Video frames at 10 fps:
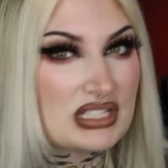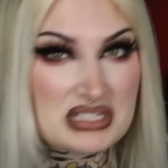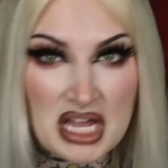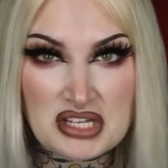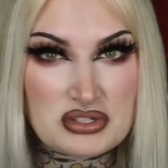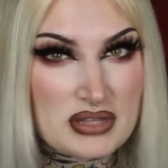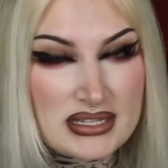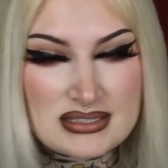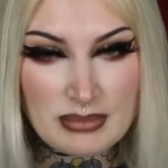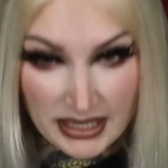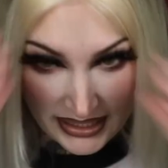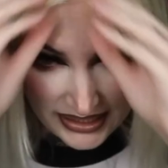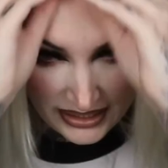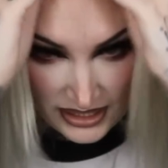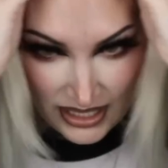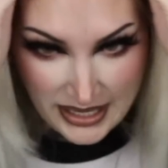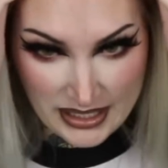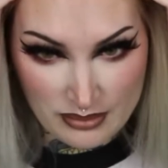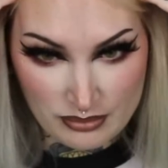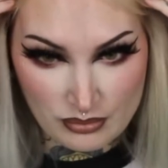did not do that to my hair. I
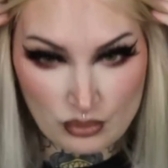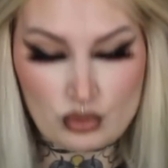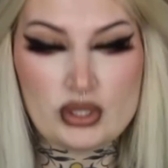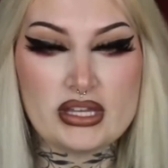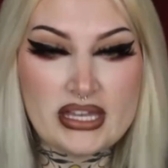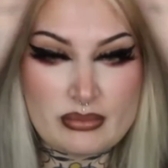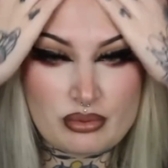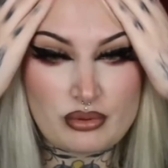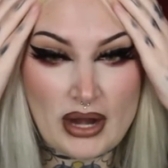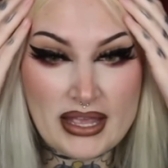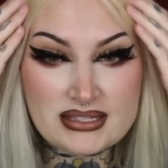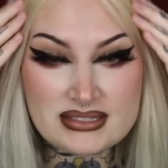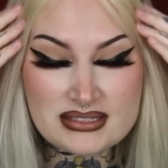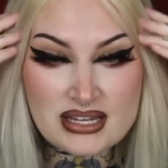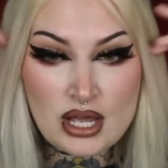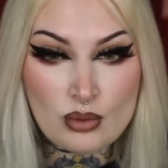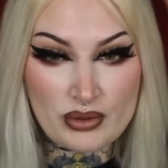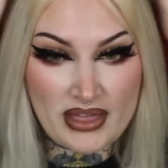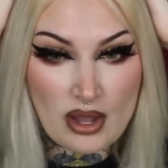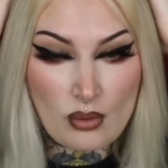am really impressed
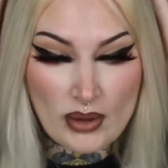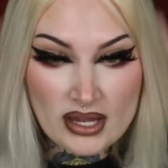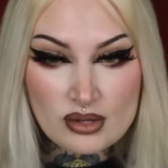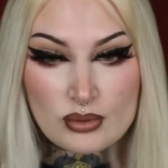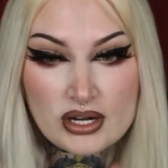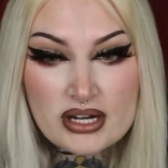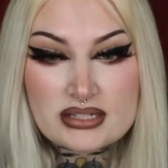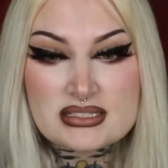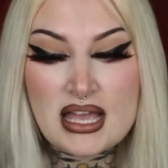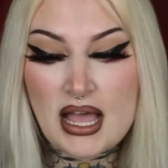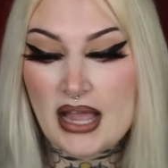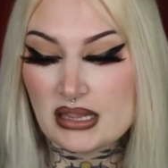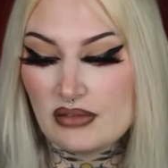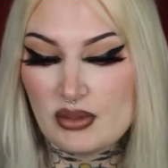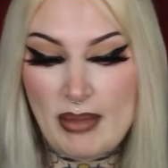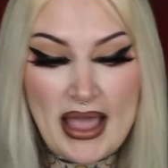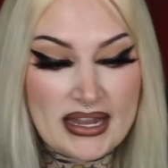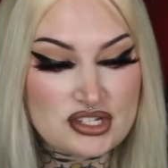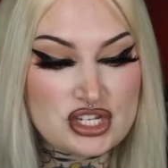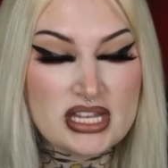with how well it worked. I love the
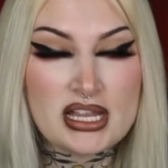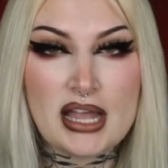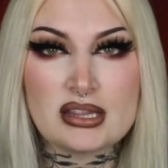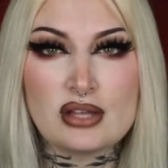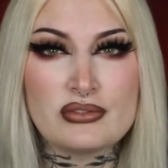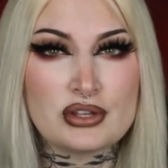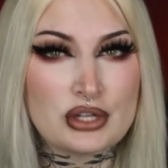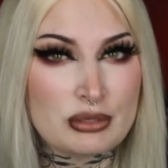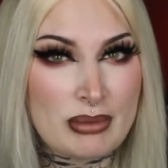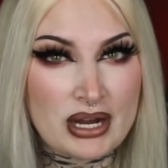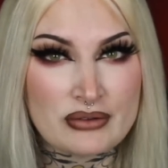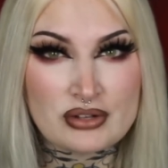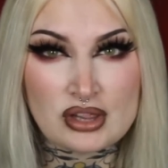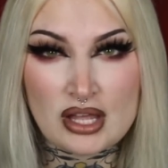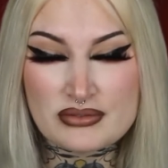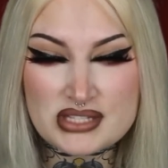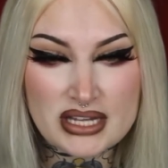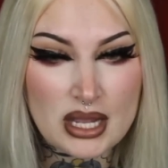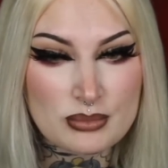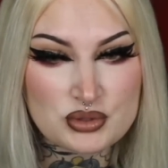packaging. I love the good pair of gloves it
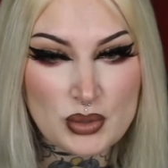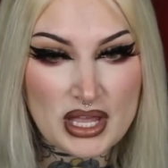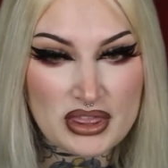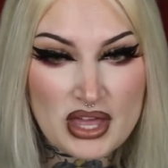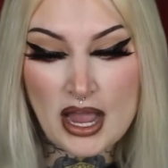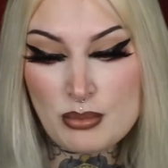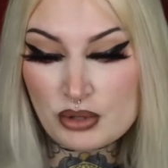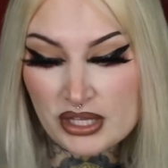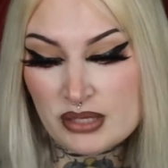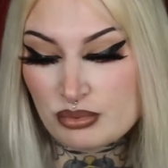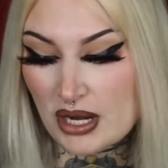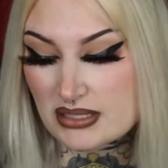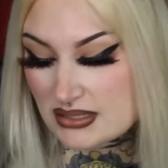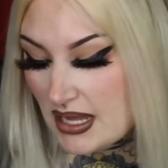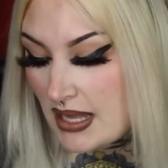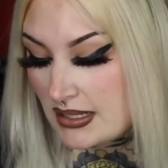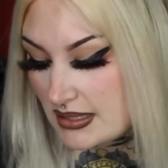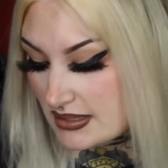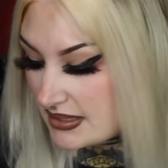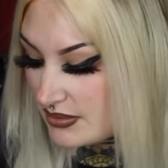comes with. I'm really impressed, and
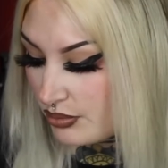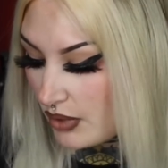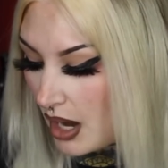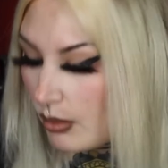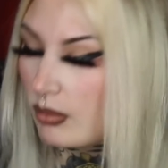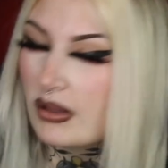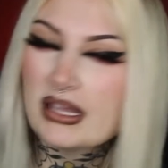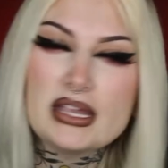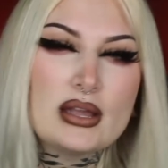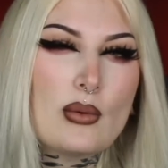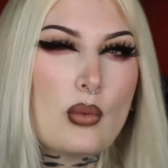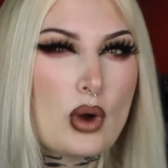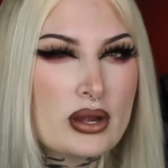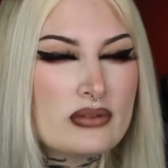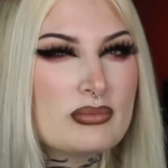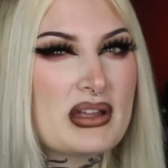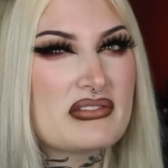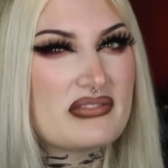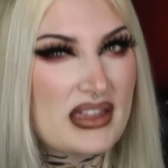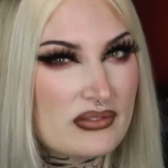this is probably one of my
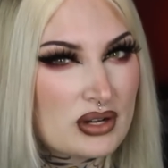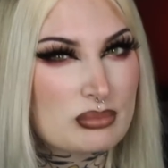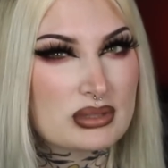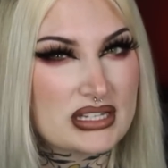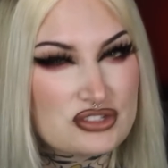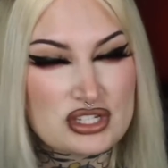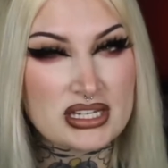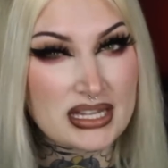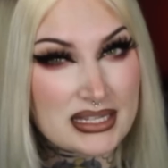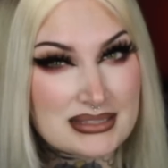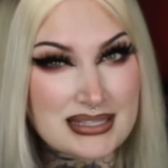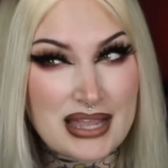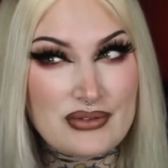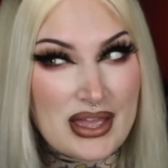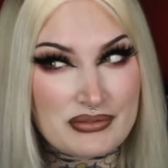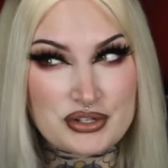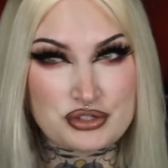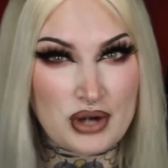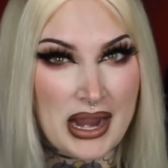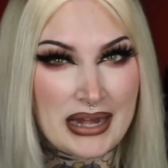favorite bleaching kits I've ever
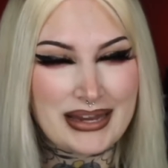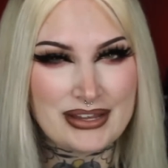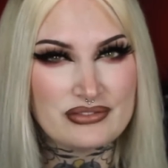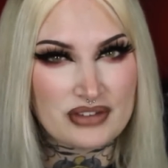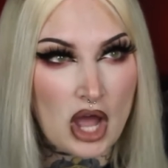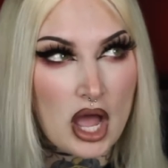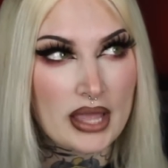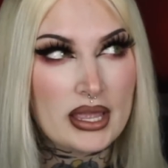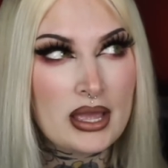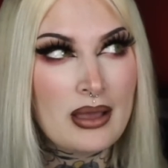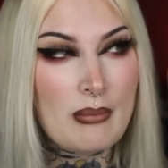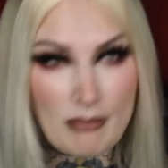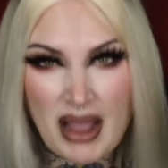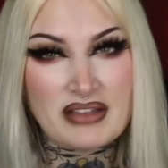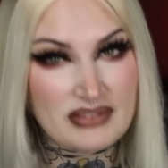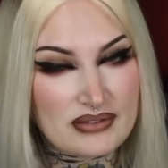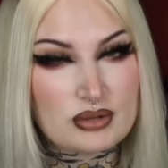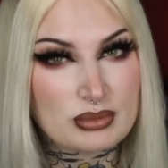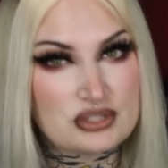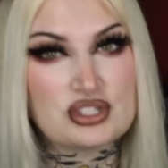tried, if not my favorite
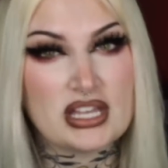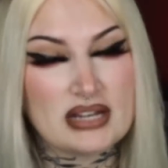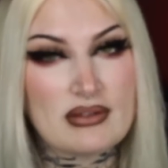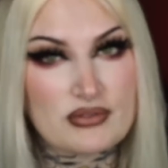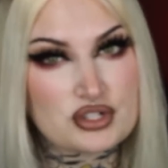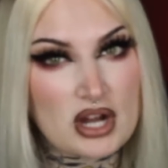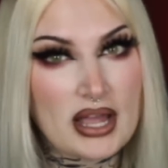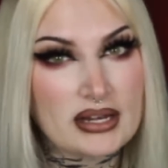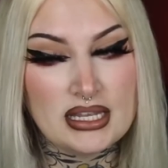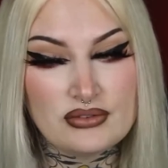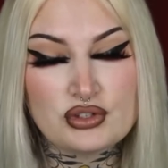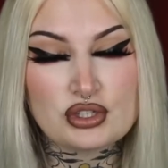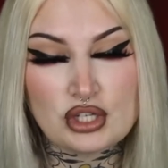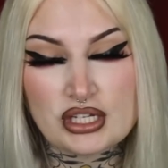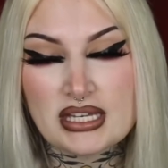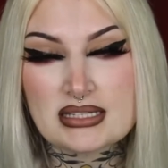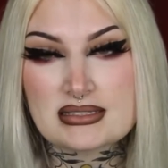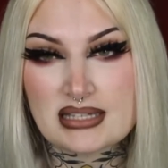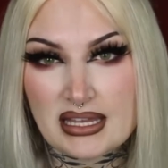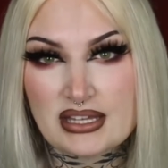bleaching kit I've ever tried. If you're looking
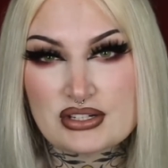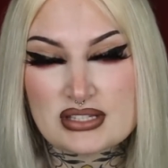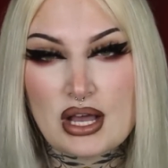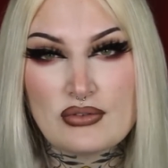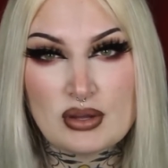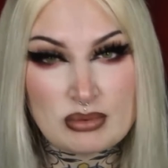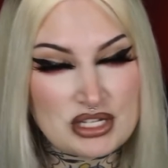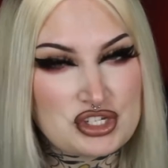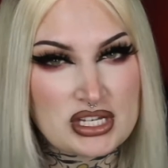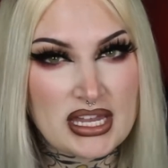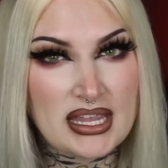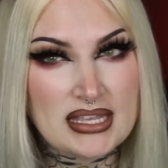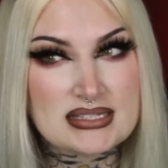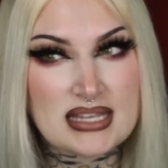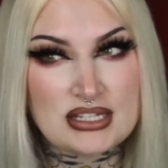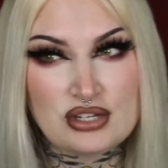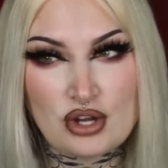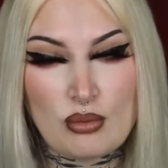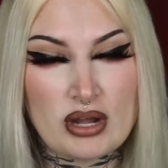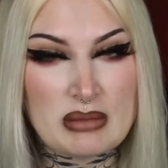to get yourself a bleaching kit and you
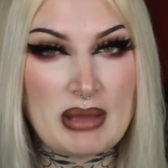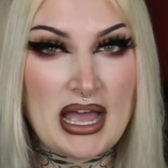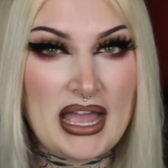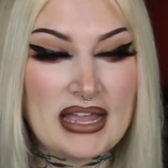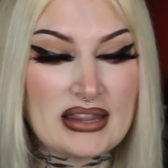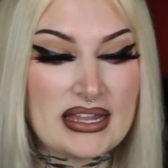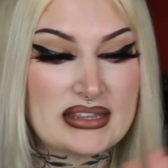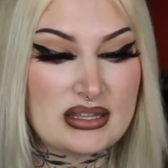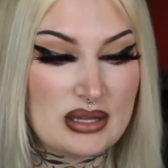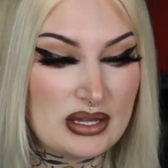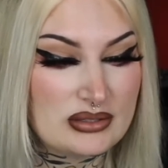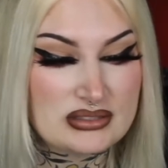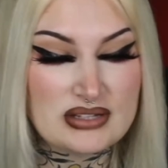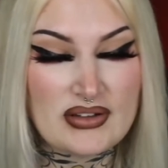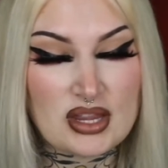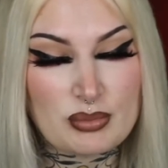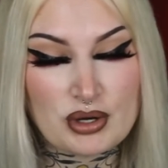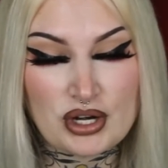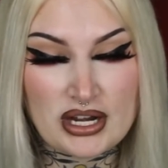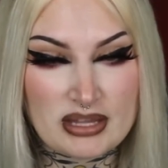don't want to buy like the
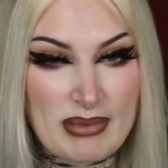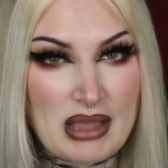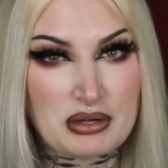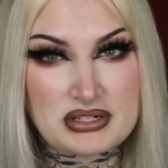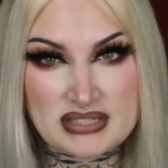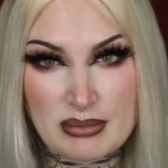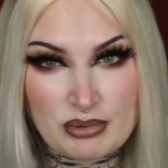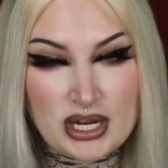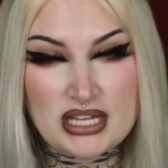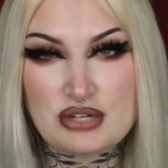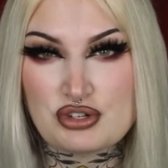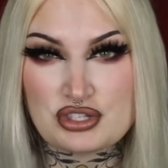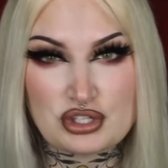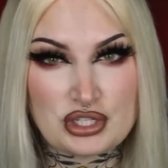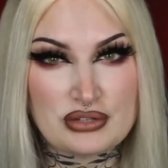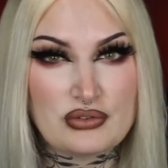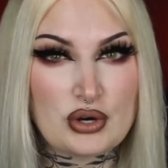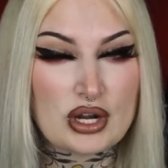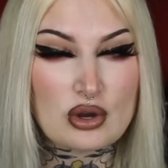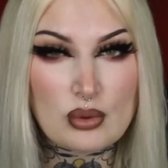developer and the powder separate and you're just looking for
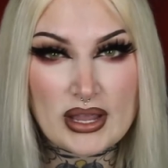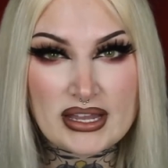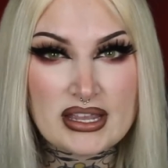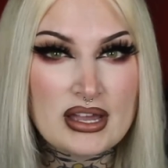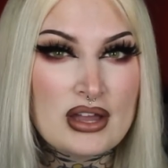a quick